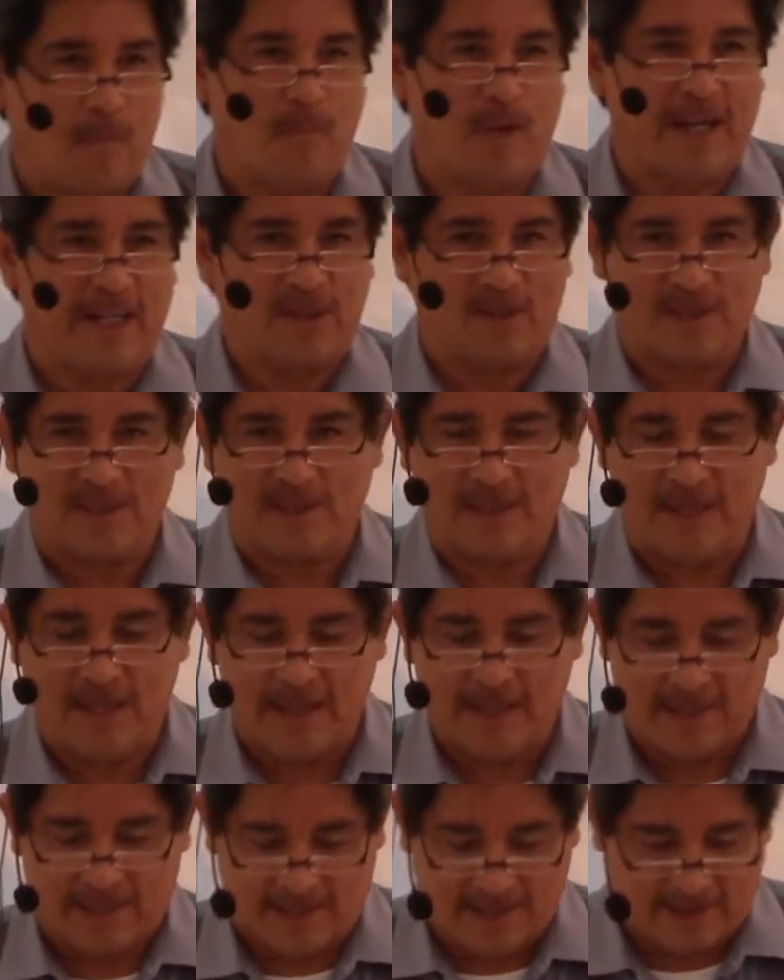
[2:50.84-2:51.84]
buenos
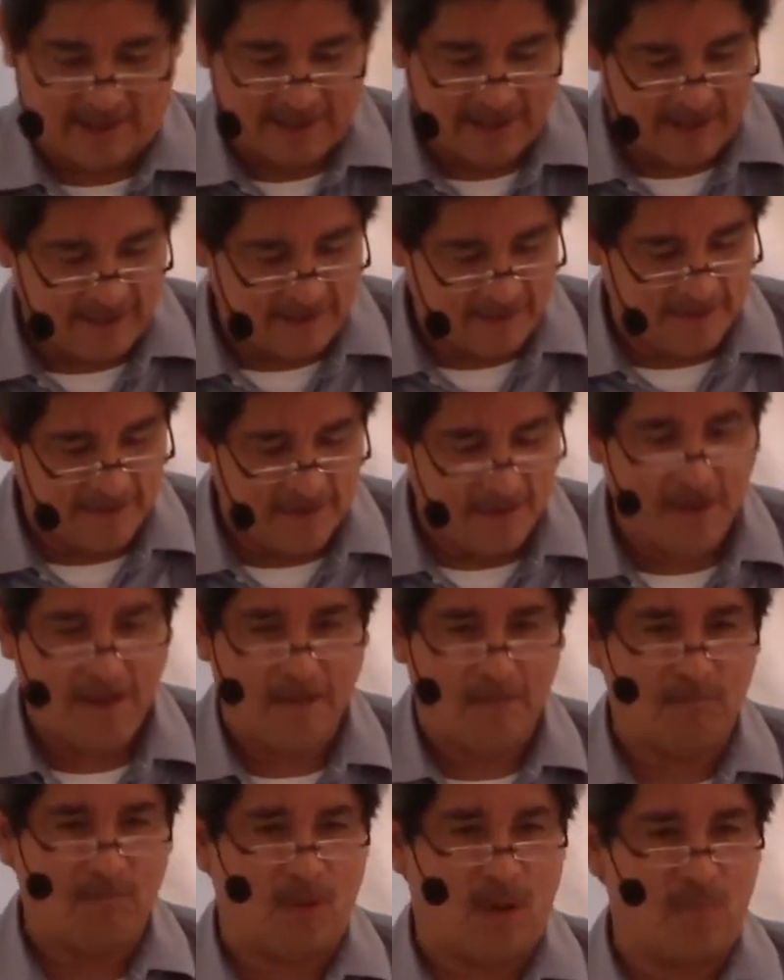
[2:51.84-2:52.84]
días,
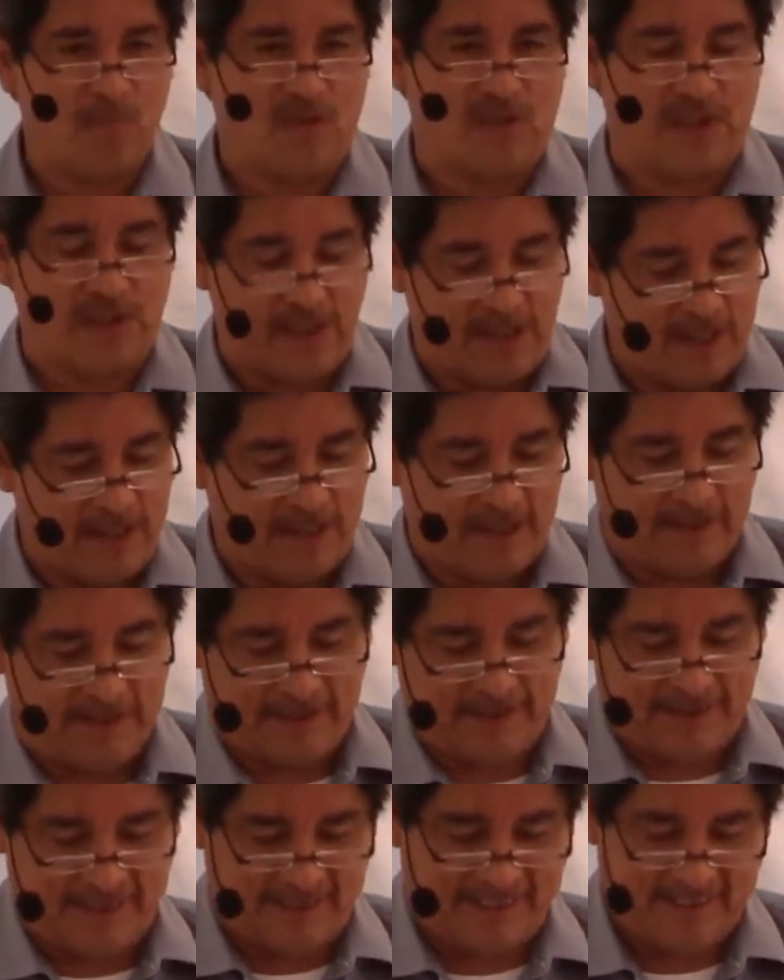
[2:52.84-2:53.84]
bom dia,
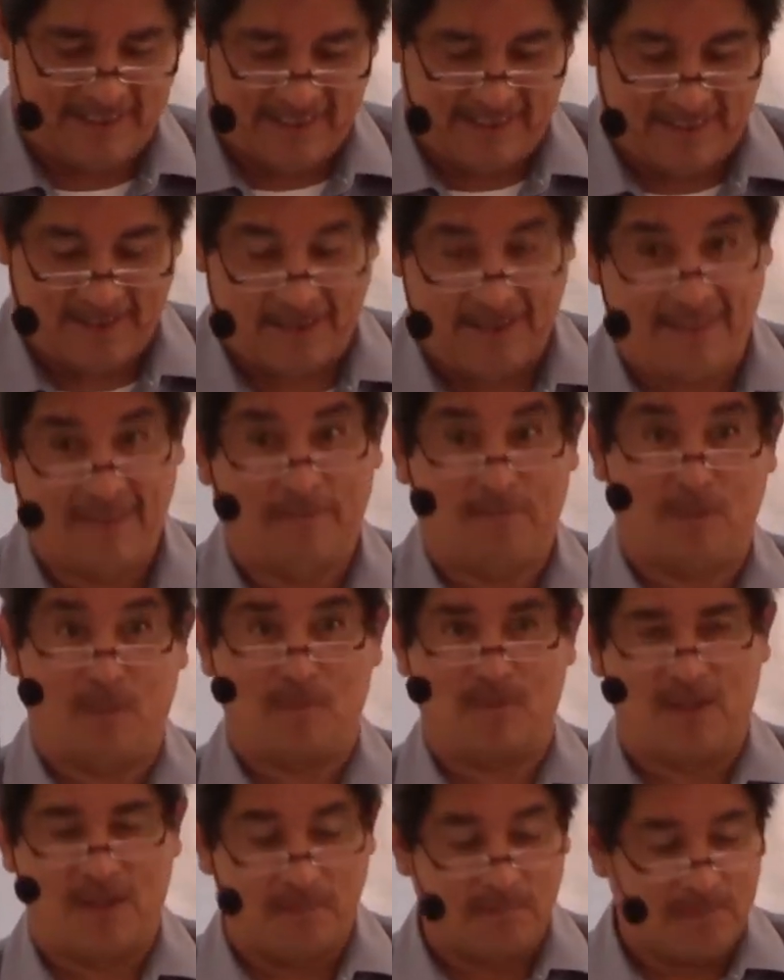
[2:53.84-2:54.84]
em